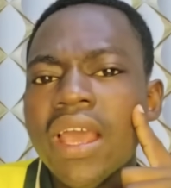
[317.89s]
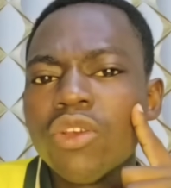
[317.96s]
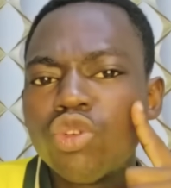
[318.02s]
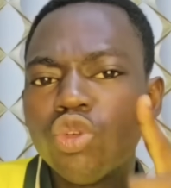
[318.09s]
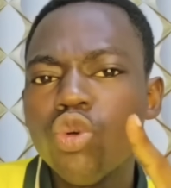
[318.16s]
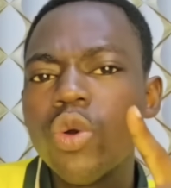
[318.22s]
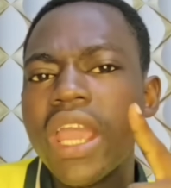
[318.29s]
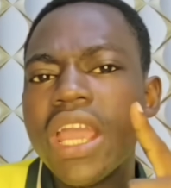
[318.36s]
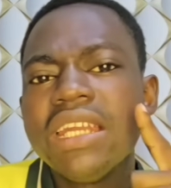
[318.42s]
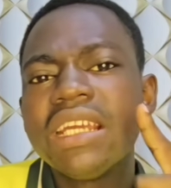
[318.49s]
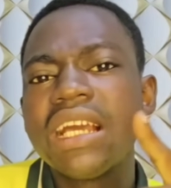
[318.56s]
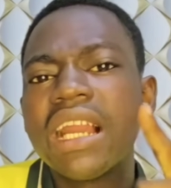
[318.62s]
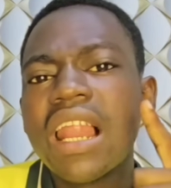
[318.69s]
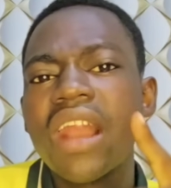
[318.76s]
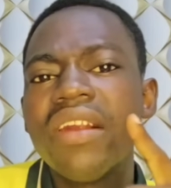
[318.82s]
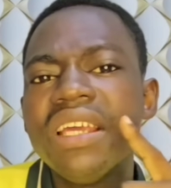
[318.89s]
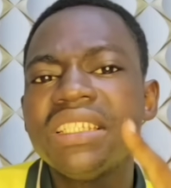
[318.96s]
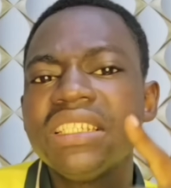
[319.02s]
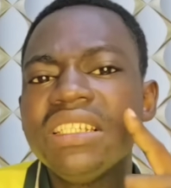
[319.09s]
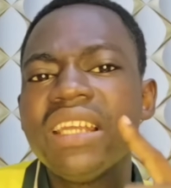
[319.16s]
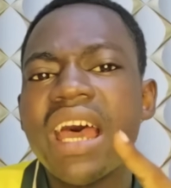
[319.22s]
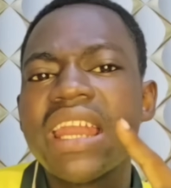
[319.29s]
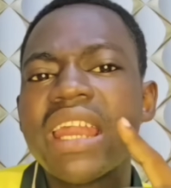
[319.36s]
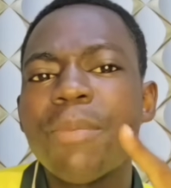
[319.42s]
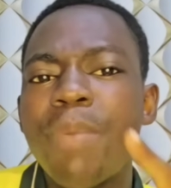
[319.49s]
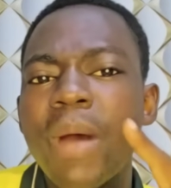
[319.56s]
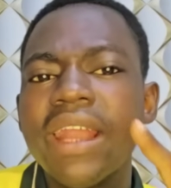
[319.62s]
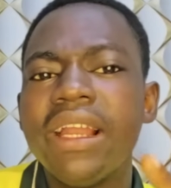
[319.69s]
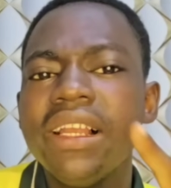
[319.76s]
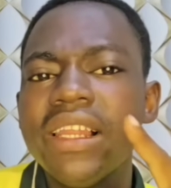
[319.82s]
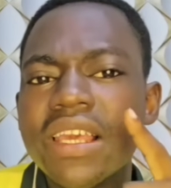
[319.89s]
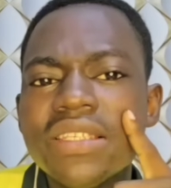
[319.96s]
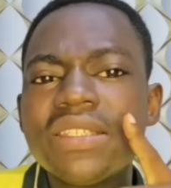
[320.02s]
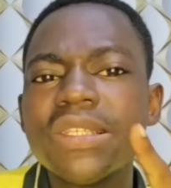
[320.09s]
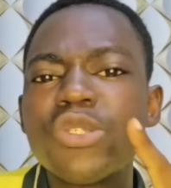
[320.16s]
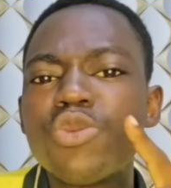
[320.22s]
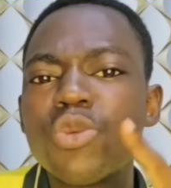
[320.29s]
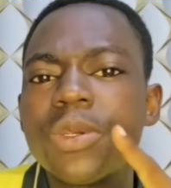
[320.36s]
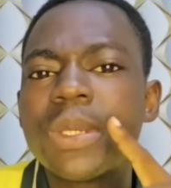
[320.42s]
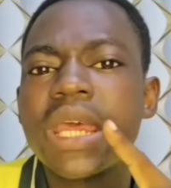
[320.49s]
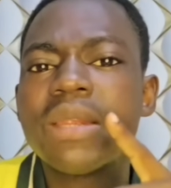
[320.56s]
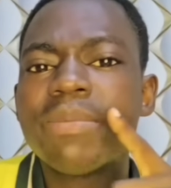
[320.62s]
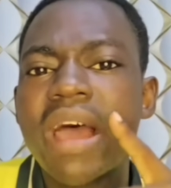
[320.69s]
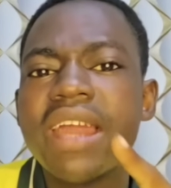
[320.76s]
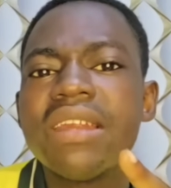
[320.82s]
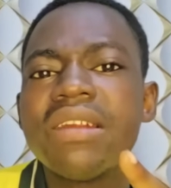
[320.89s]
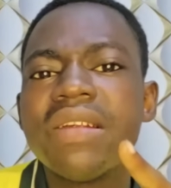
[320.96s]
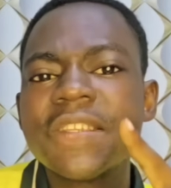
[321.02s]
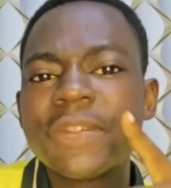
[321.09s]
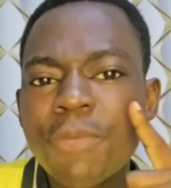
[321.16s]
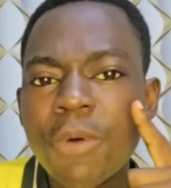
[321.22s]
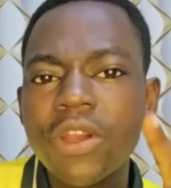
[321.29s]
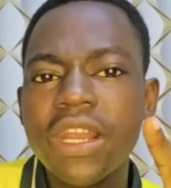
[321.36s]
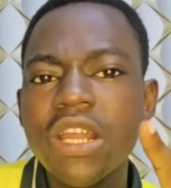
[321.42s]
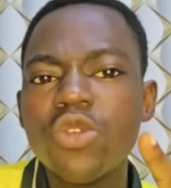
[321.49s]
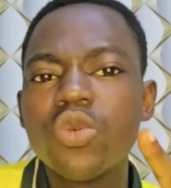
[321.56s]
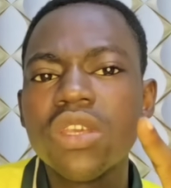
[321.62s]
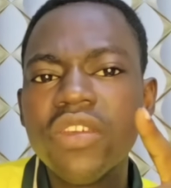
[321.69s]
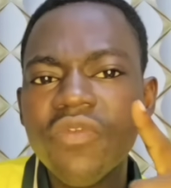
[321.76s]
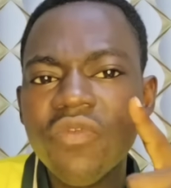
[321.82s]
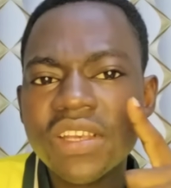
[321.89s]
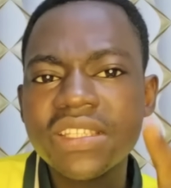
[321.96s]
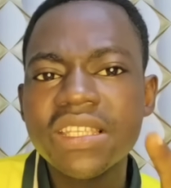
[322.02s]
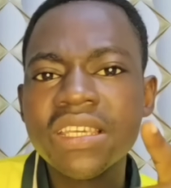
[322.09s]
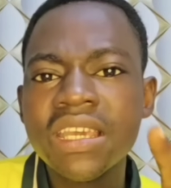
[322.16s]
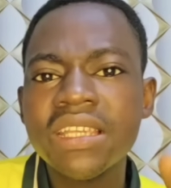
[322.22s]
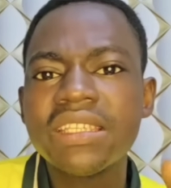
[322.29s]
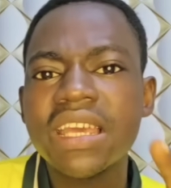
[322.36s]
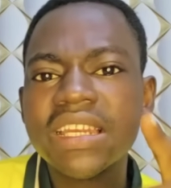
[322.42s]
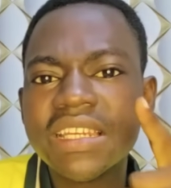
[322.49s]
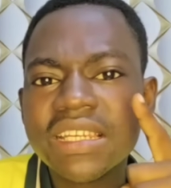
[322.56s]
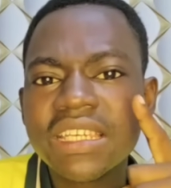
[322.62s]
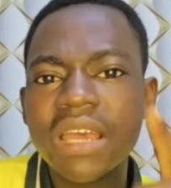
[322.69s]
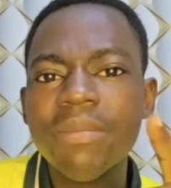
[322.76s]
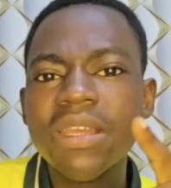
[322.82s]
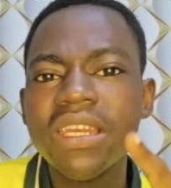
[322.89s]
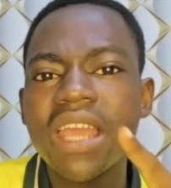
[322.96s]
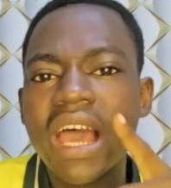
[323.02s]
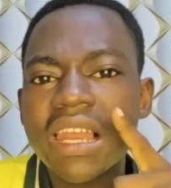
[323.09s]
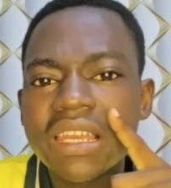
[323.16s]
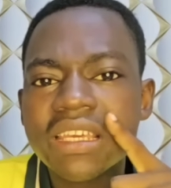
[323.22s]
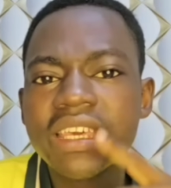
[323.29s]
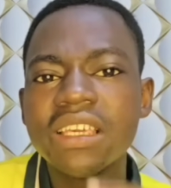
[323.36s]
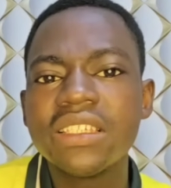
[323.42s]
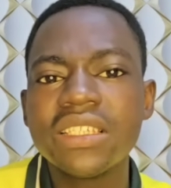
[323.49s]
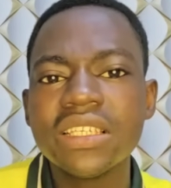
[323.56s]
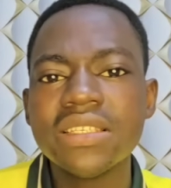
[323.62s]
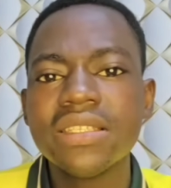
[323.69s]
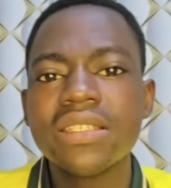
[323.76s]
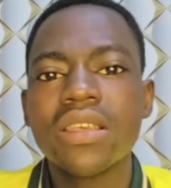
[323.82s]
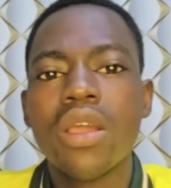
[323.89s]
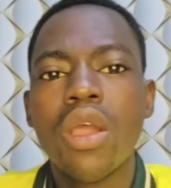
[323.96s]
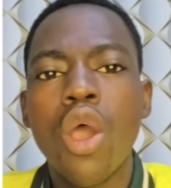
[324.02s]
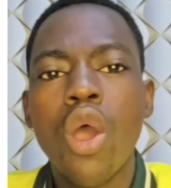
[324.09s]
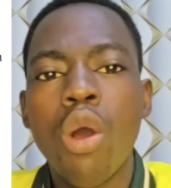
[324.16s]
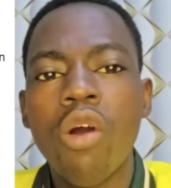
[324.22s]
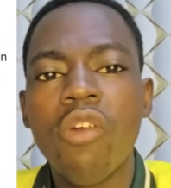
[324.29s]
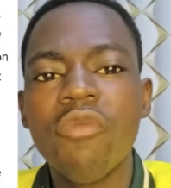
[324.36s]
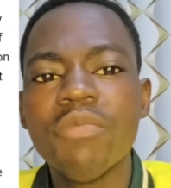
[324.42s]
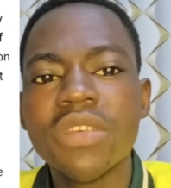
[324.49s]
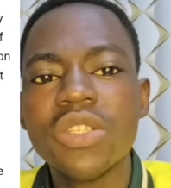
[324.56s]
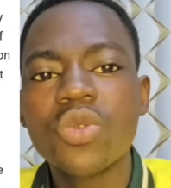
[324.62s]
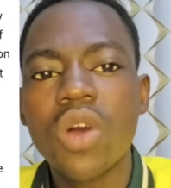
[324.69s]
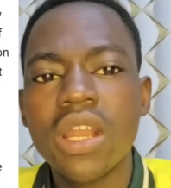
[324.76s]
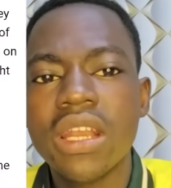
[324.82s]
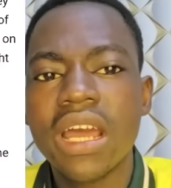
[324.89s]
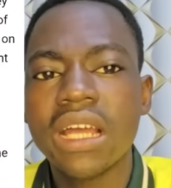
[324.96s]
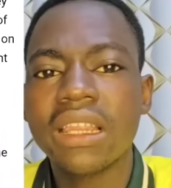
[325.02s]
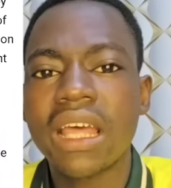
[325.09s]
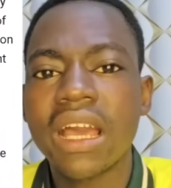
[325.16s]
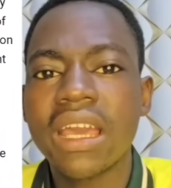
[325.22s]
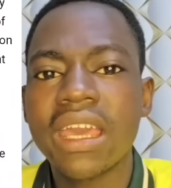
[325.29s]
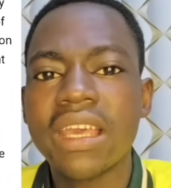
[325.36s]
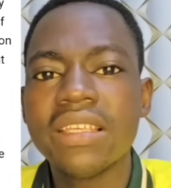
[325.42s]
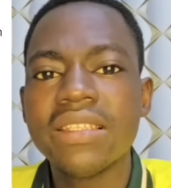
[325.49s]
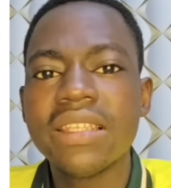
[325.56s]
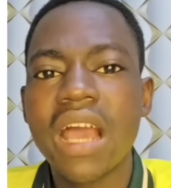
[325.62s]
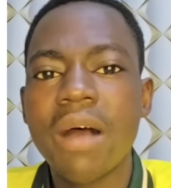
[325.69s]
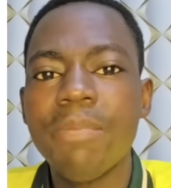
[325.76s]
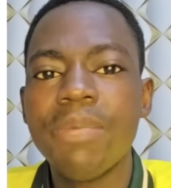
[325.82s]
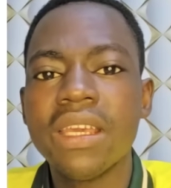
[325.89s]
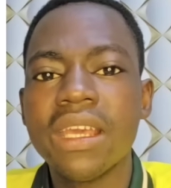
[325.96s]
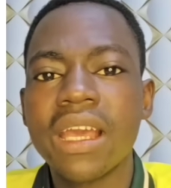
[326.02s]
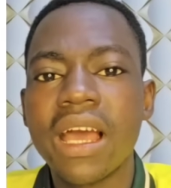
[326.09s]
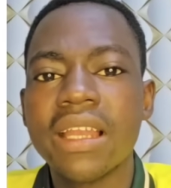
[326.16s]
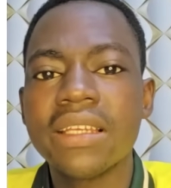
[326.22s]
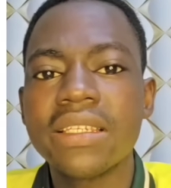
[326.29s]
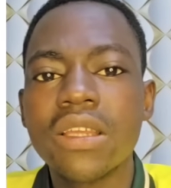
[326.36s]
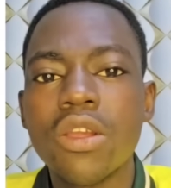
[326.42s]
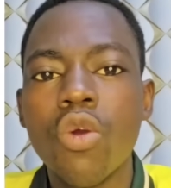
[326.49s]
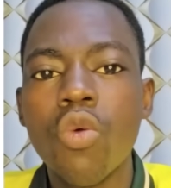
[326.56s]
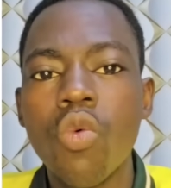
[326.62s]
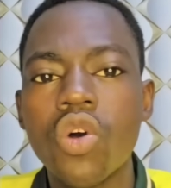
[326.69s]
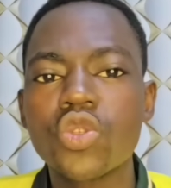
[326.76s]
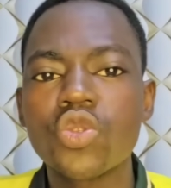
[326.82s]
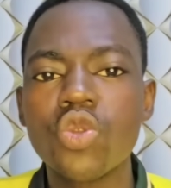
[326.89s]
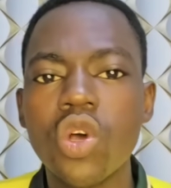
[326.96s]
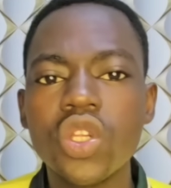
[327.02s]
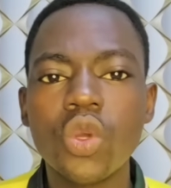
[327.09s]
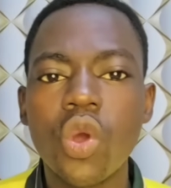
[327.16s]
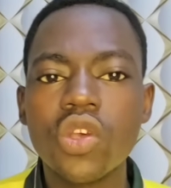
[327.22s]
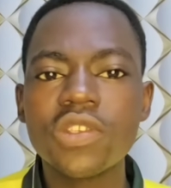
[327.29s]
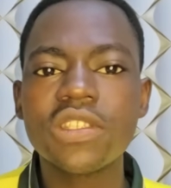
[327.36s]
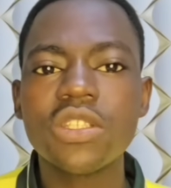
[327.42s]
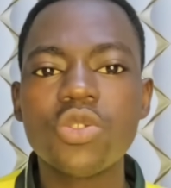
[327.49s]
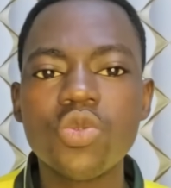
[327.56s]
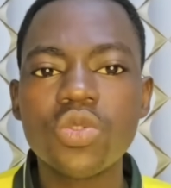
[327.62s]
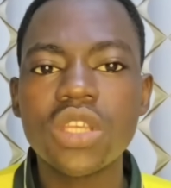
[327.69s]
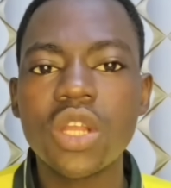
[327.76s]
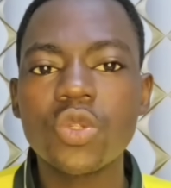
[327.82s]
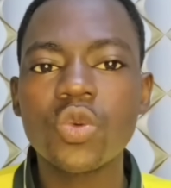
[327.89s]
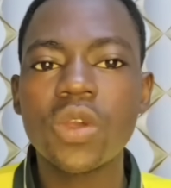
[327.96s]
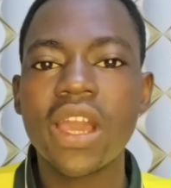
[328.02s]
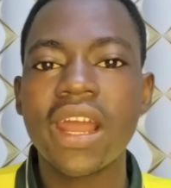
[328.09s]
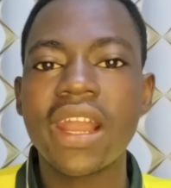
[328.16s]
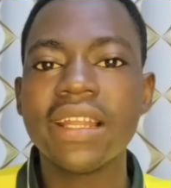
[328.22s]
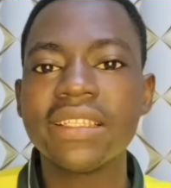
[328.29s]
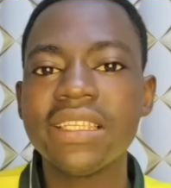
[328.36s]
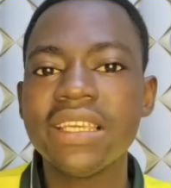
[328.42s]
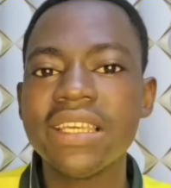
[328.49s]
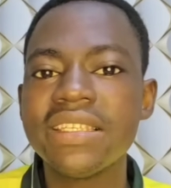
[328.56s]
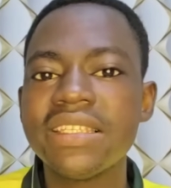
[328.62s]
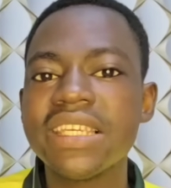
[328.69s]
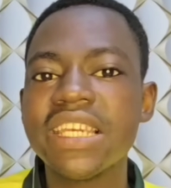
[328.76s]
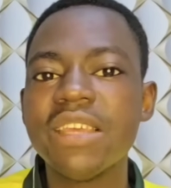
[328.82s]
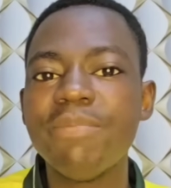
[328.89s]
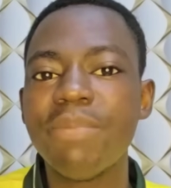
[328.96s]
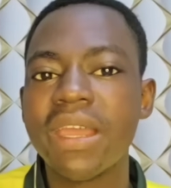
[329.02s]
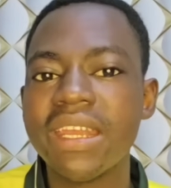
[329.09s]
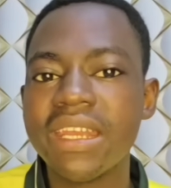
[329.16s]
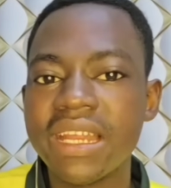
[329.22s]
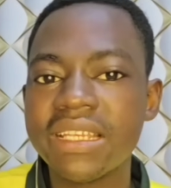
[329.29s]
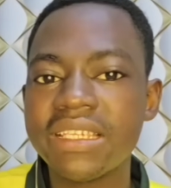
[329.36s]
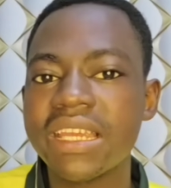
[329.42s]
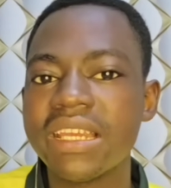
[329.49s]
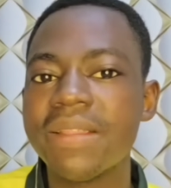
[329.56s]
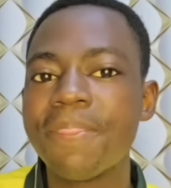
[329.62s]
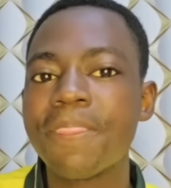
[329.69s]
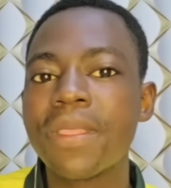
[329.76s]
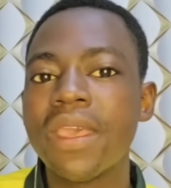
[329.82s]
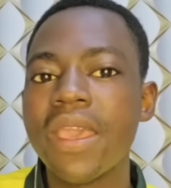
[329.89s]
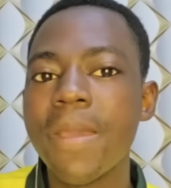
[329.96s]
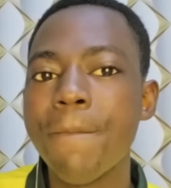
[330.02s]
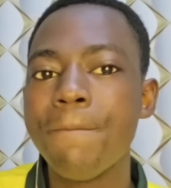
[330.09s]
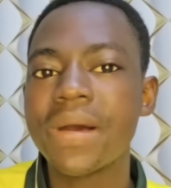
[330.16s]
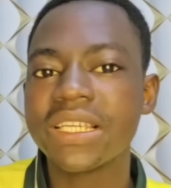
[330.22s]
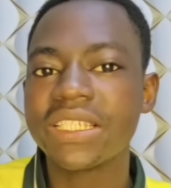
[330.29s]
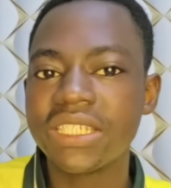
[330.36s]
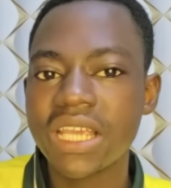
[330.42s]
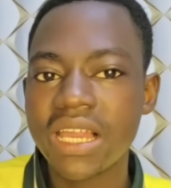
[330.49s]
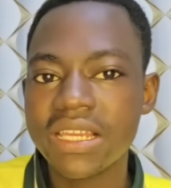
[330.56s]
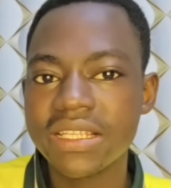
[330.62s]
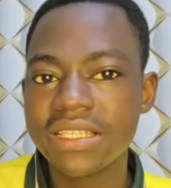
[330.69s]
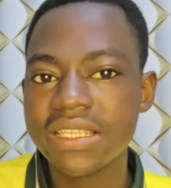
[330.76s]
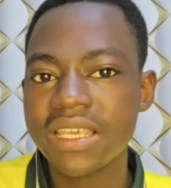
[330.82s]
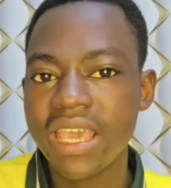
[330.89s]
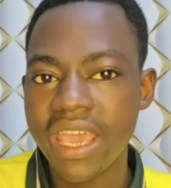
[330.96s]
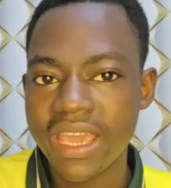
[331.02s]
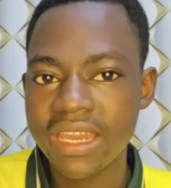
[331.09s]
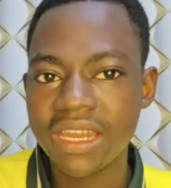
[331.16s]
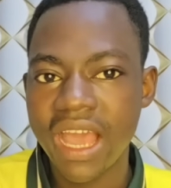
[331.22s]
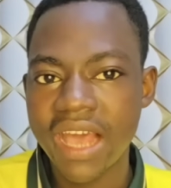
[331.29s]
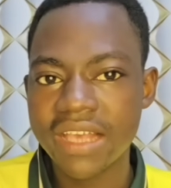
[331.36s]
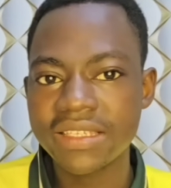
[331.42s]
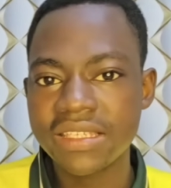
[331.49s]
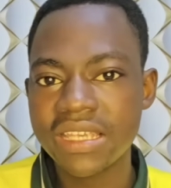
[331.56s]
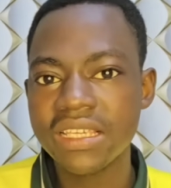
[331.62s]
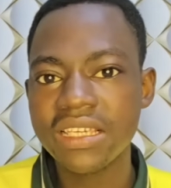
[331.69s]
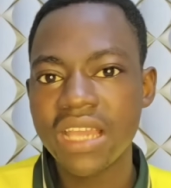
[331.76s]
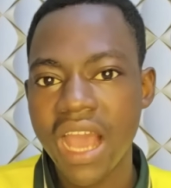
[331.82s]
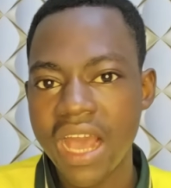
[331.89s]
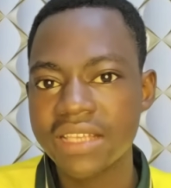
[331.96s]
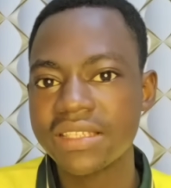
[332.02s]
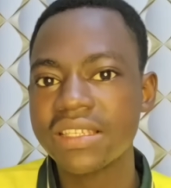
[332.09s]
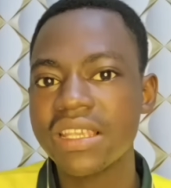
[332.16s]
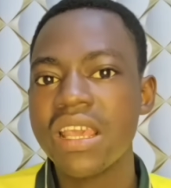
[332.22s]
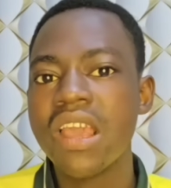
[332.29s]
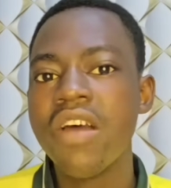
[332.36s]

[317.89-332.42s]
2. A declaration that the panel instituted by the respondent to investigate and determine the allegations of misconduct against the applicant was not constituted to guarantee its independence and impartiality, and as such has